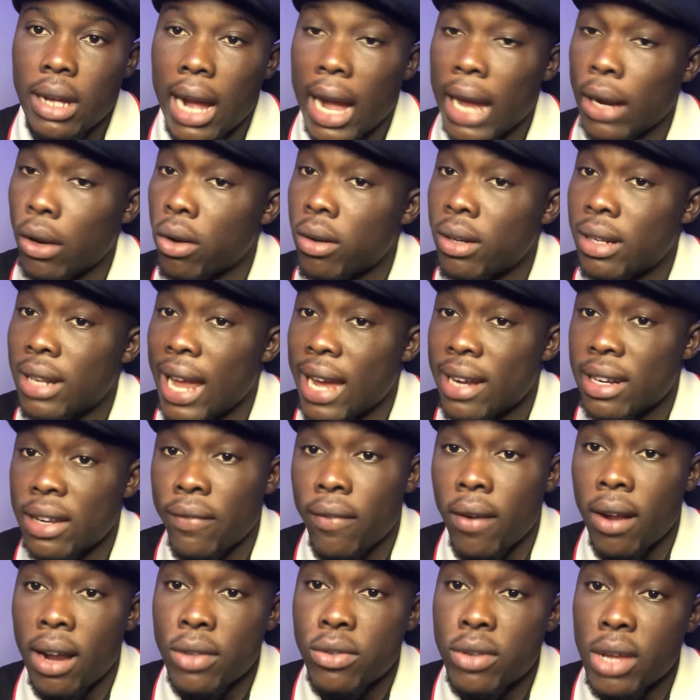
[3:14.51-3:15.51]
I don't like the
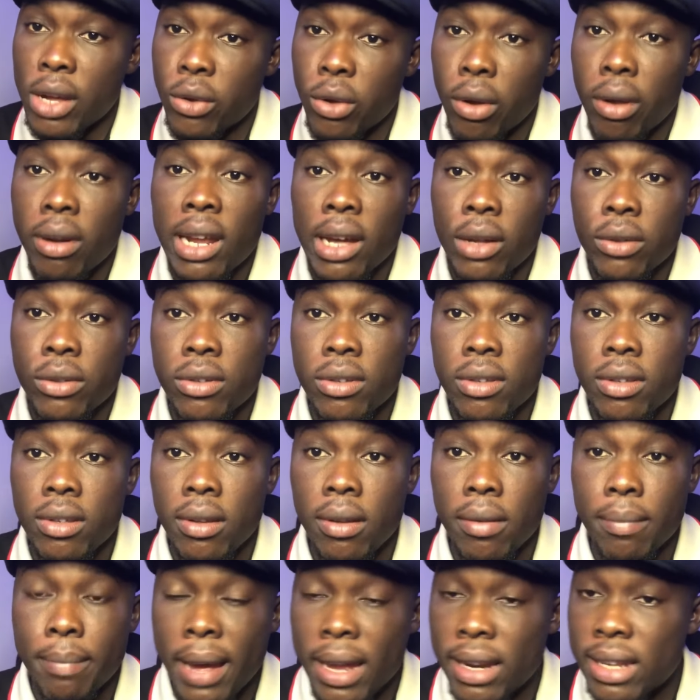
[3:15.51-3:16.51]
fact that you're going out
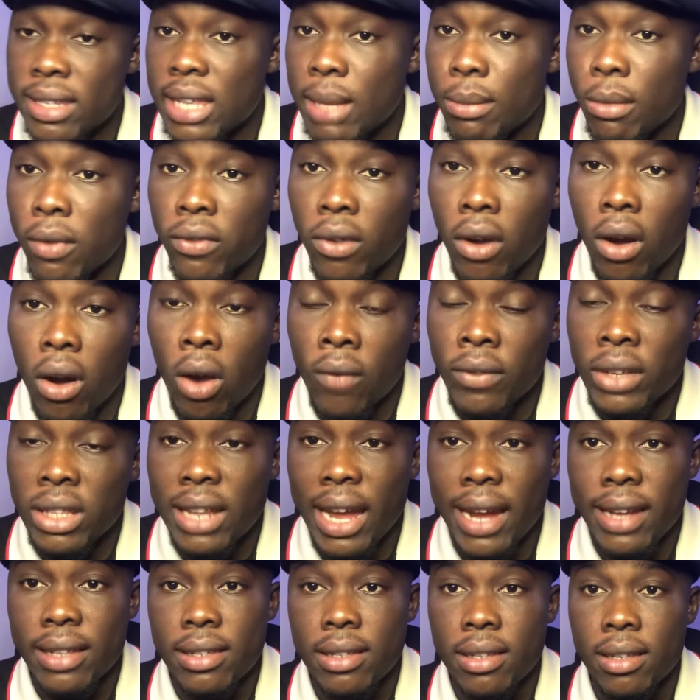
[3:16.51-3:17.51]
by this time of the
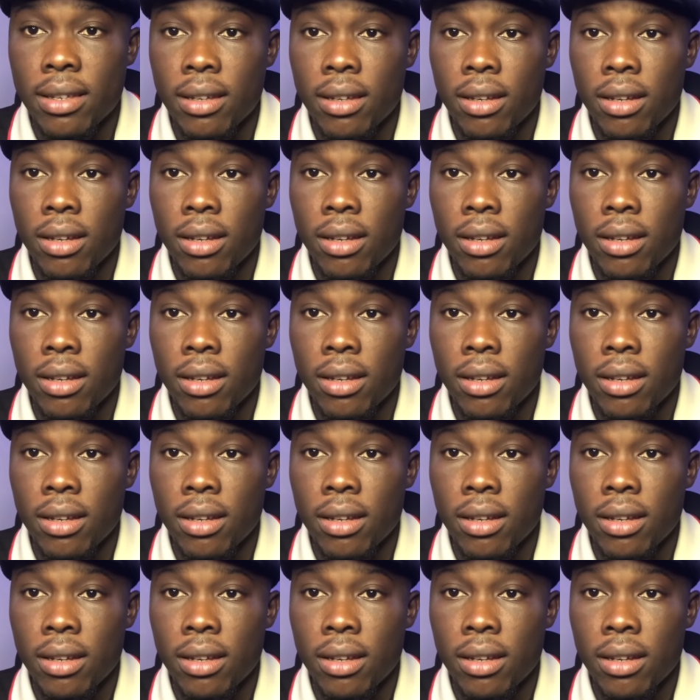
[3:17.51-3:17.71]
night.